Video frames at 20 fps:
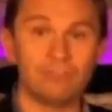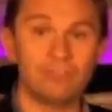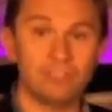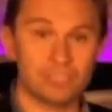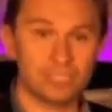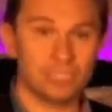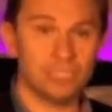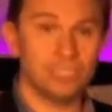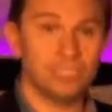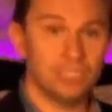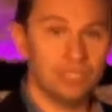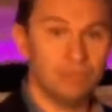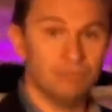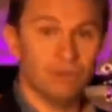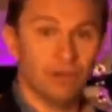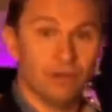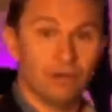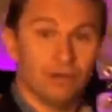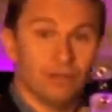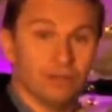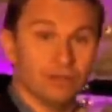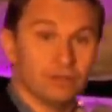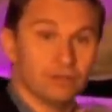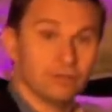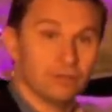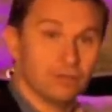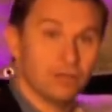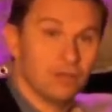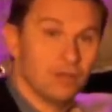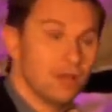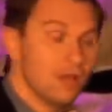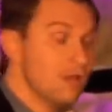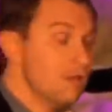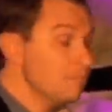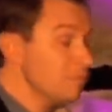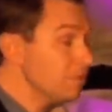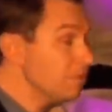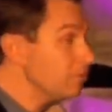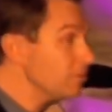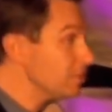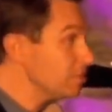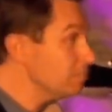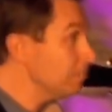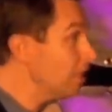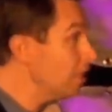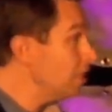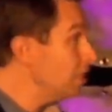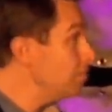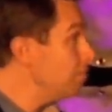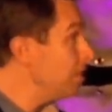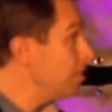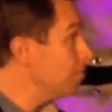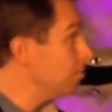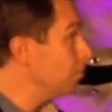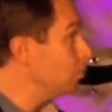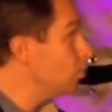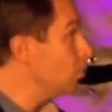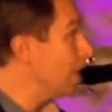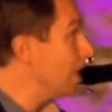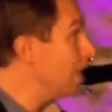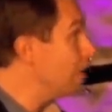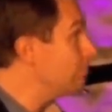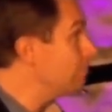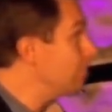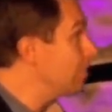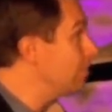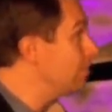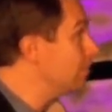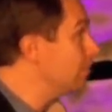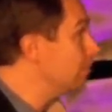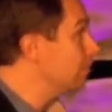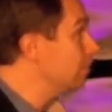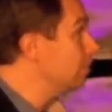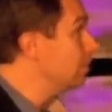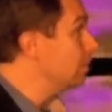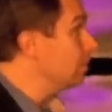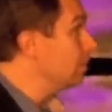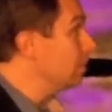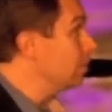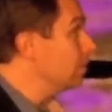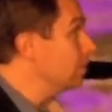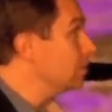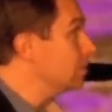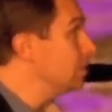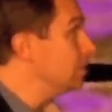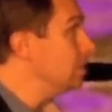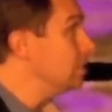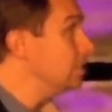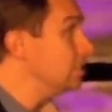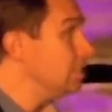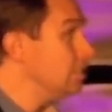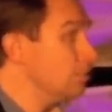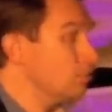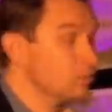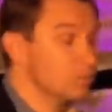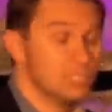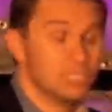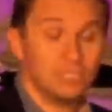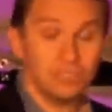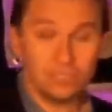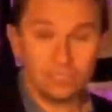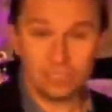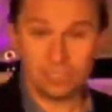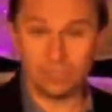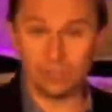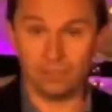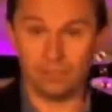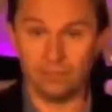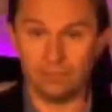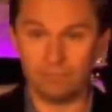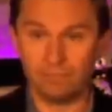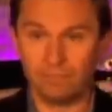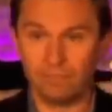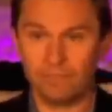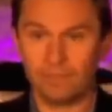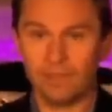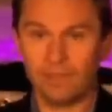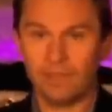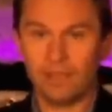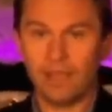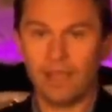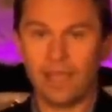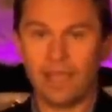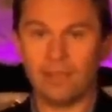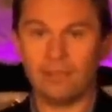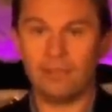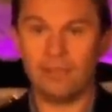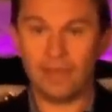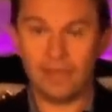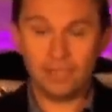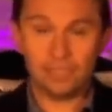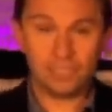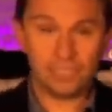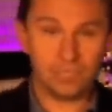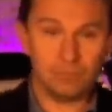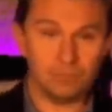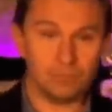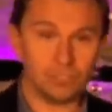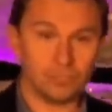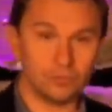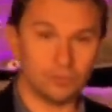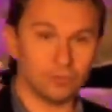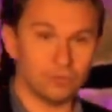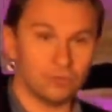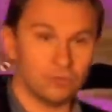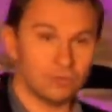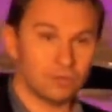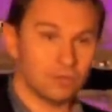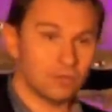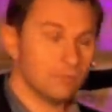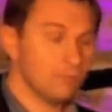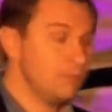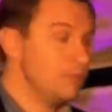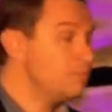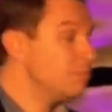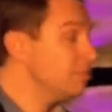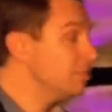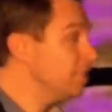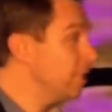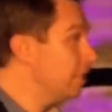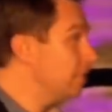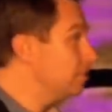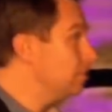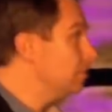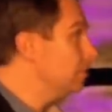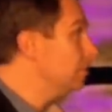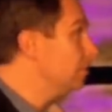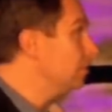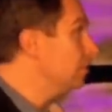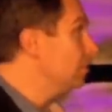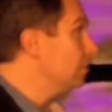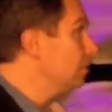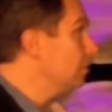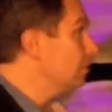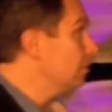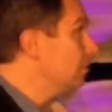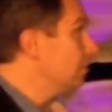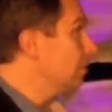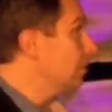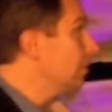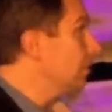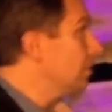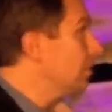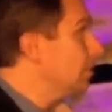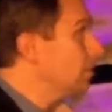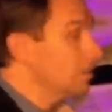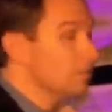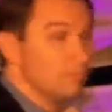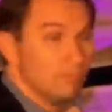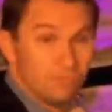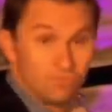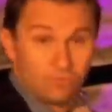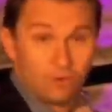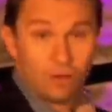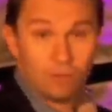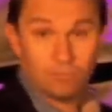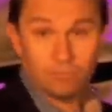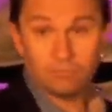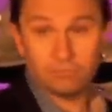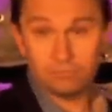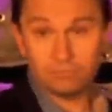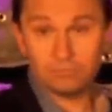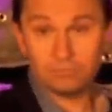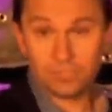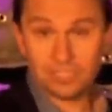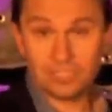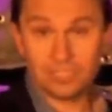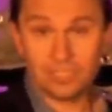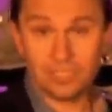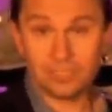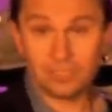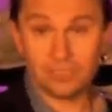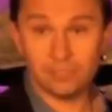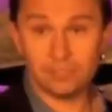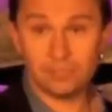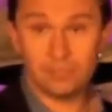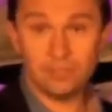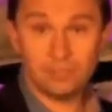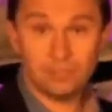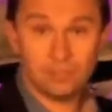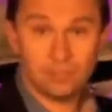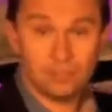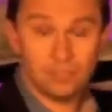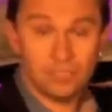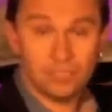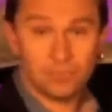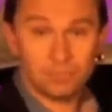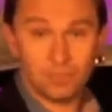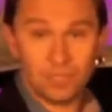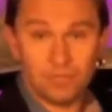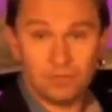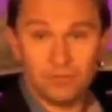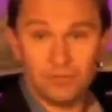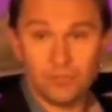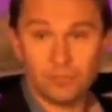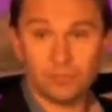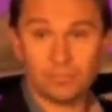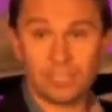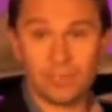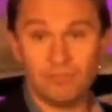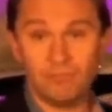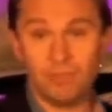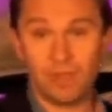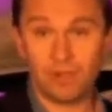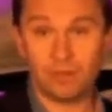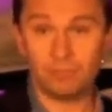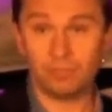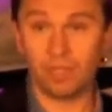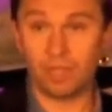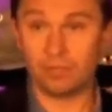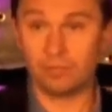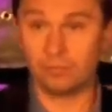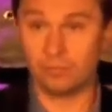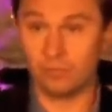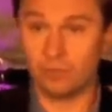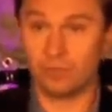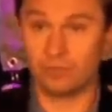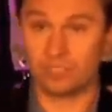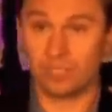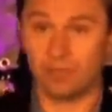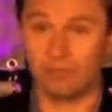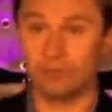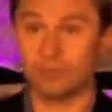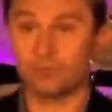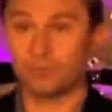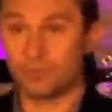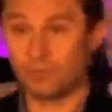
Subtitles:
this TT variant. But there are some lucky people who have either CC or TC, and they seem to be protected from diseases. These individuals have better blood glucose levels, which